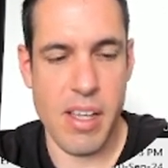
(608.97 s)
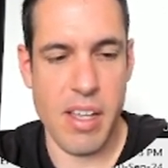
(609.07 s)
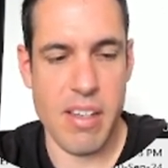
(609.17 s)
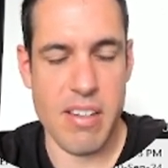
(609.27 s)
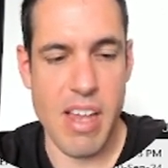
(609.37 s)

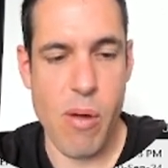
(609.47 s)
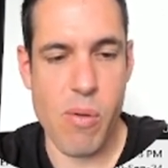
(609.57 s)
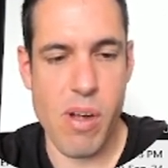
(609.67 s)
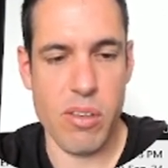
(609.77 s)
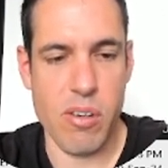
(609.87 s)
It's now
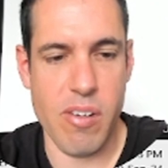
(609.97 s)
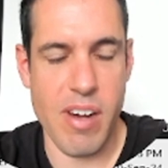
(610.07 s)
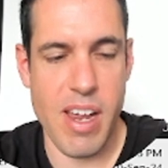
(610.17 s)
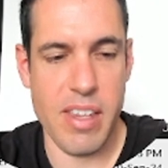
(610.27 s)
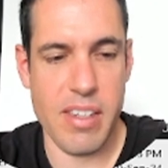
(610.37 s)
going to
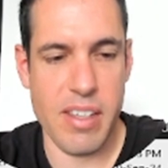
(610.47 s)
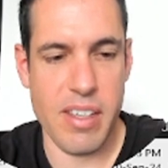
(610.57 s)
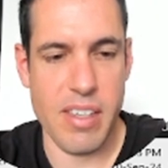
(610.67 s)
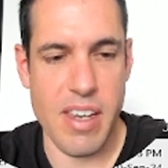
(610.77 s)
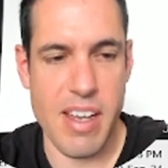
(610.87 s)
create
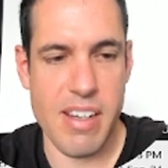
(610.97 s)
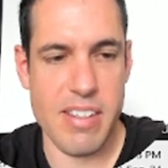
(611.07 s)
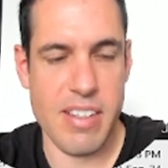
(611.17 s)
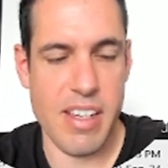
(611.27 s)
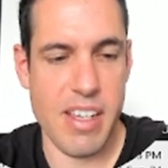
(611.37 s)
the
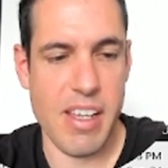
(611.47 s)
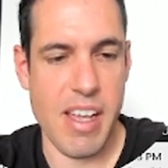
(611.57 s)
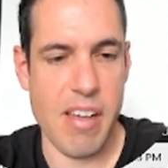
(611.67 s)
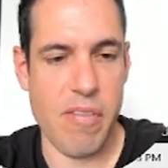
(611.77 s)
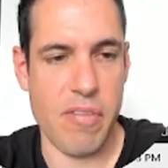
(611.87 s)
next uh,
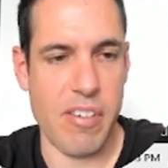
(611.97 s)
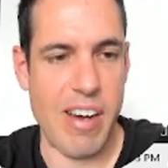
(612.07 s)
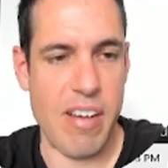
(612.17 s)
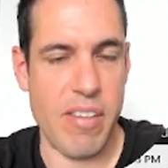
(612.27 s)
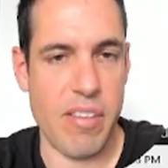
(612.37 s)

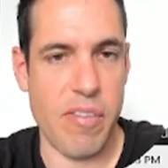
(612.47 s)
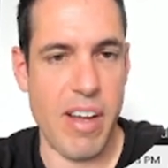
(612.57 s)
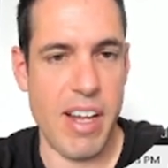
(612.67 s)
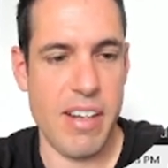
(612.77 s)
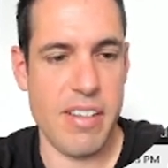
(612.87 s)
relevant
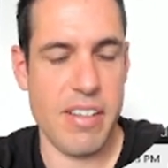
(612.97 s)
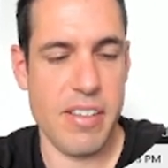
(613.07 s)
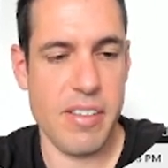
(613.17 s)
files.